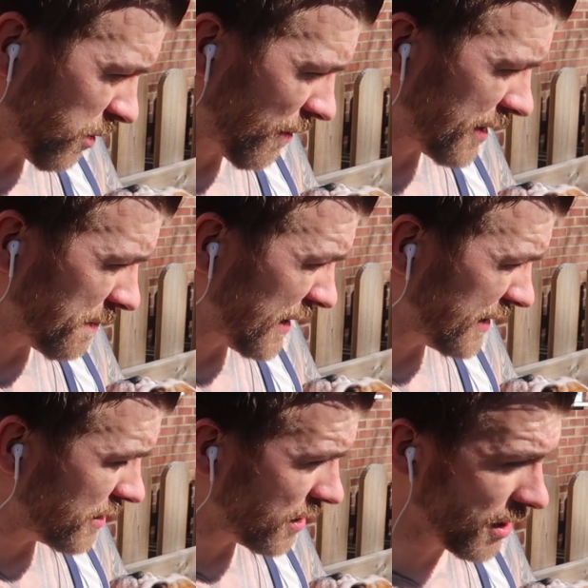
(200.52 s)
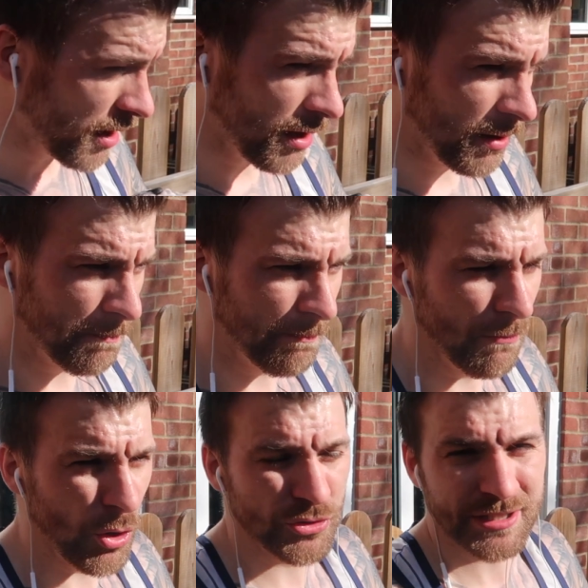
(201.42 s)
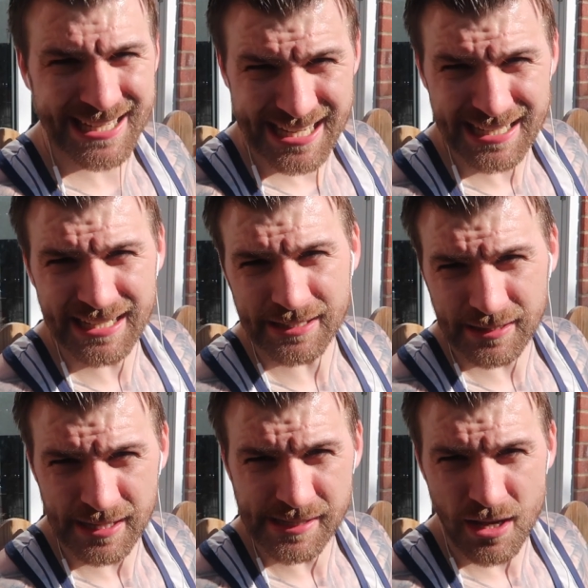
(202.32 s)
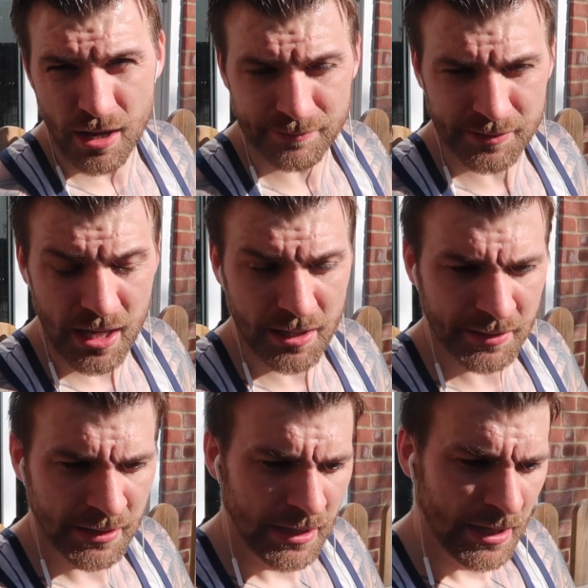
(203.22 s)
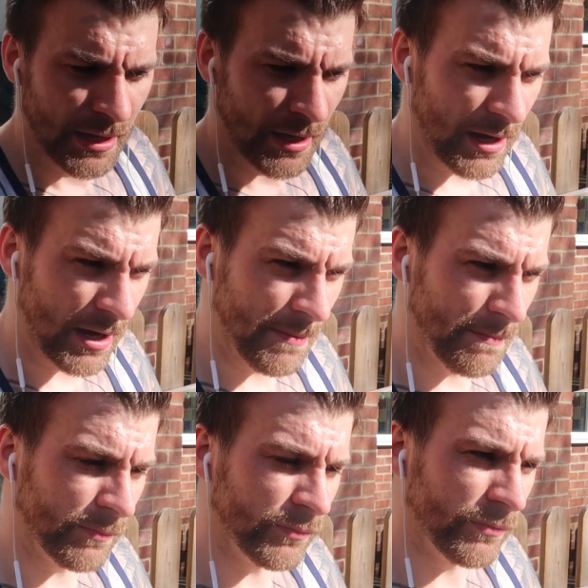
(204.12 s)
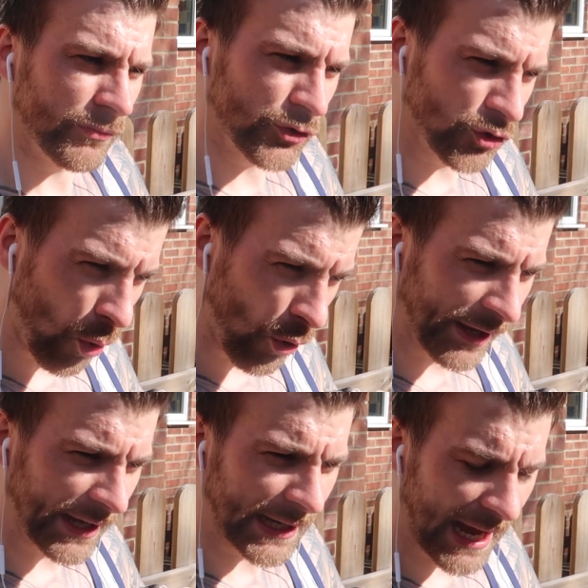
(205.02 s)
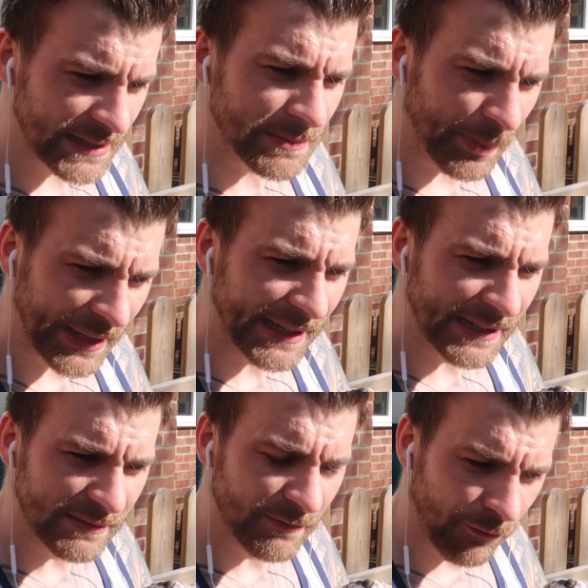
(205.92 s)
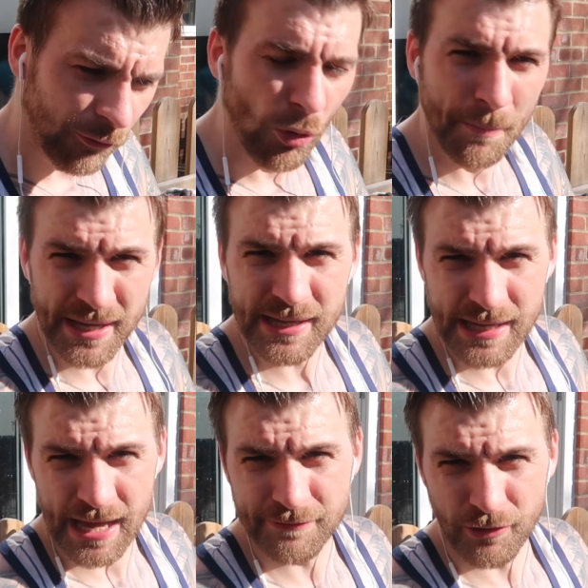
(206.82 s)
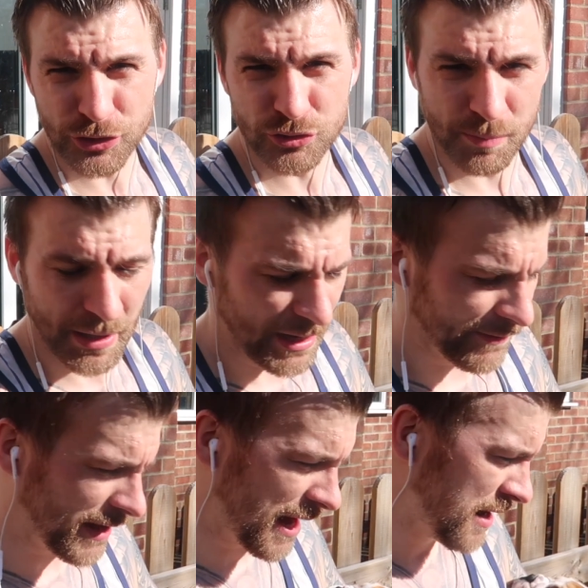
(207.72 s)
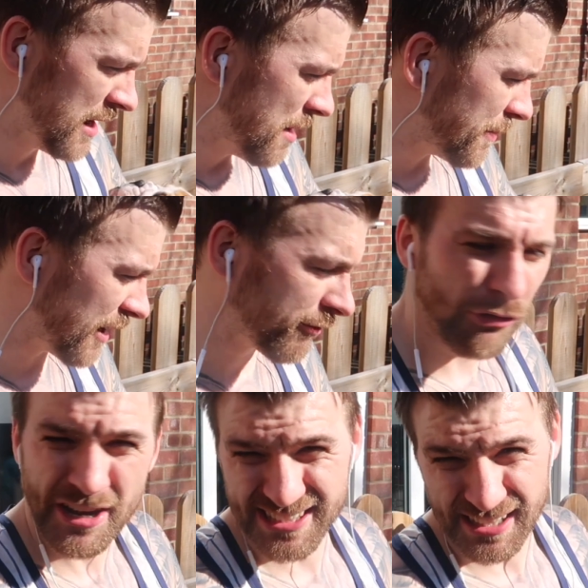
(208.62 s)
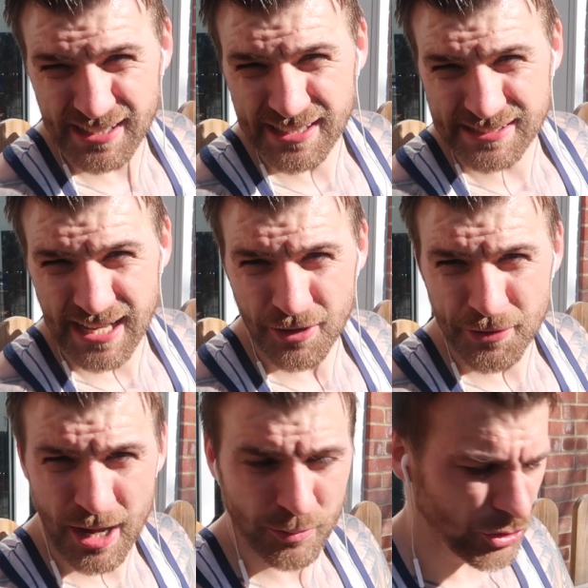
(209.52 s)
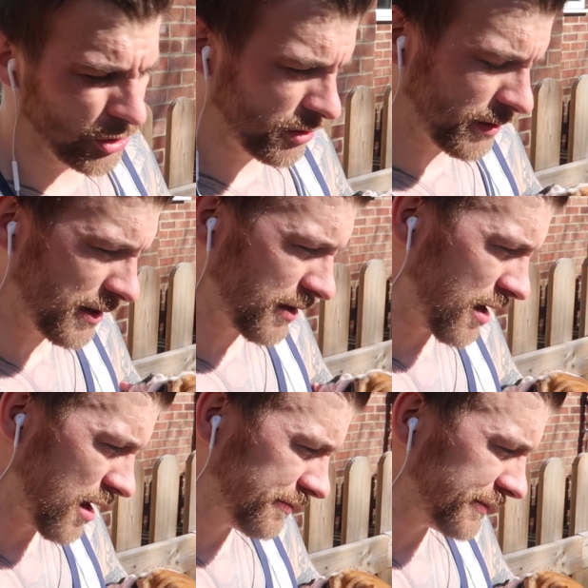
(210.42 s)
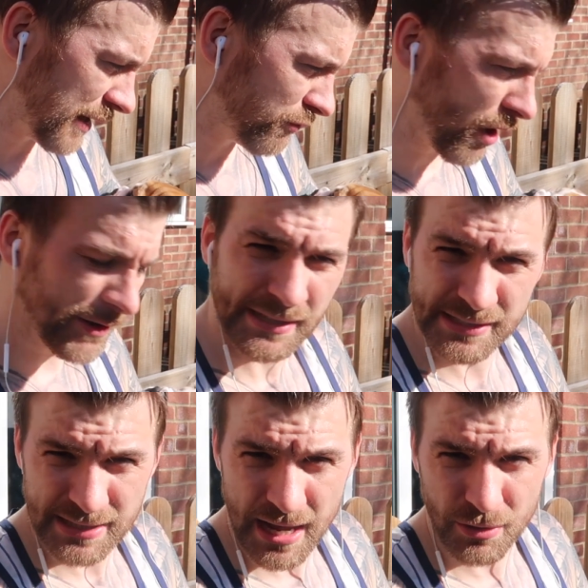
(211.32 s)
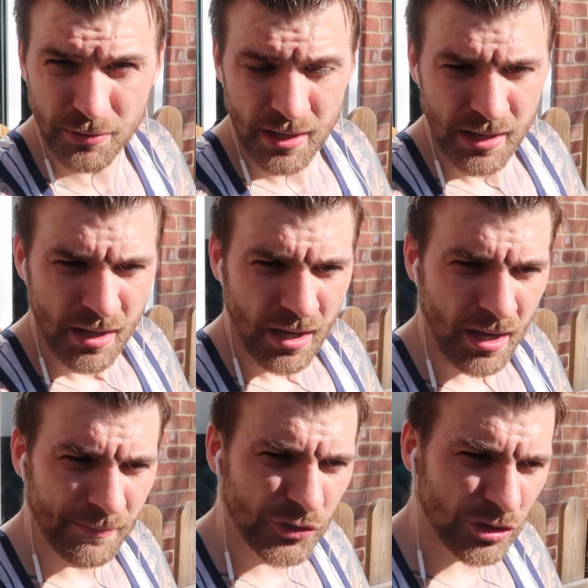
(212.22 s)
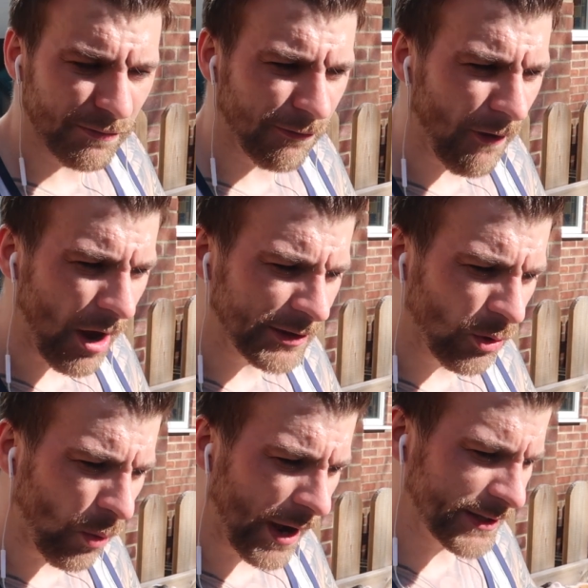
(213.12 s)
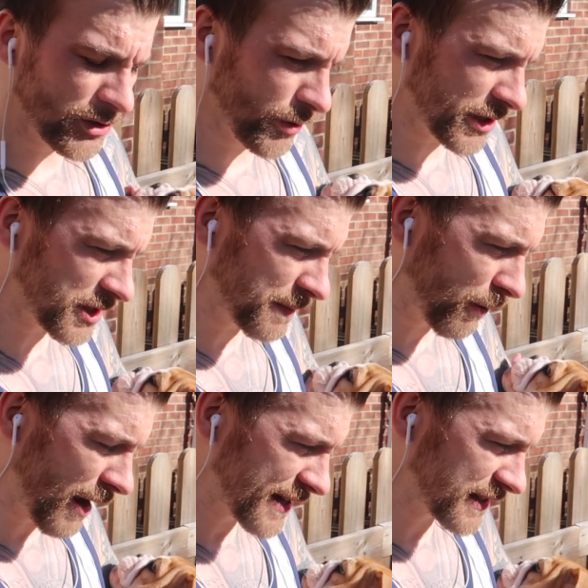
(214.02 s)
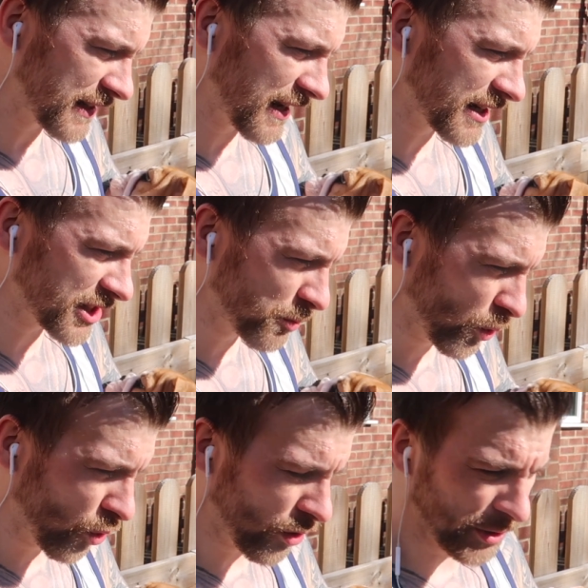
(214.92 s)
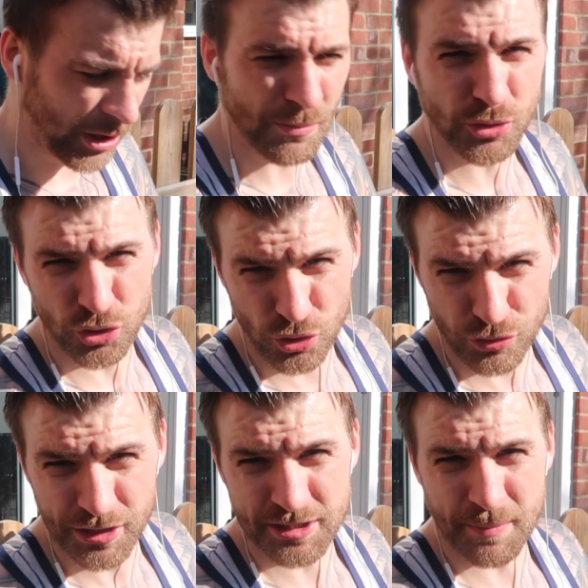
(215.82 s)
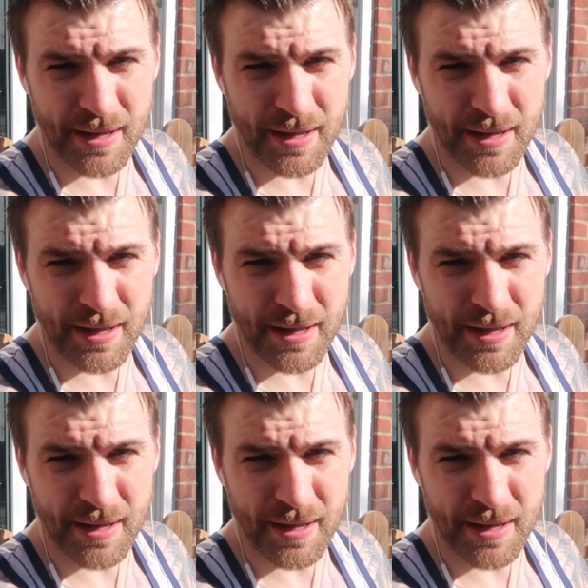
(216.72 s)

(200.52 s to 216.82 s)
it's probably been the most healing thing that I've done. Um, talking has been for me a vital part of that. But if writing things down helps you, um, then write things down. Um, just find a way to express, explore, and become curious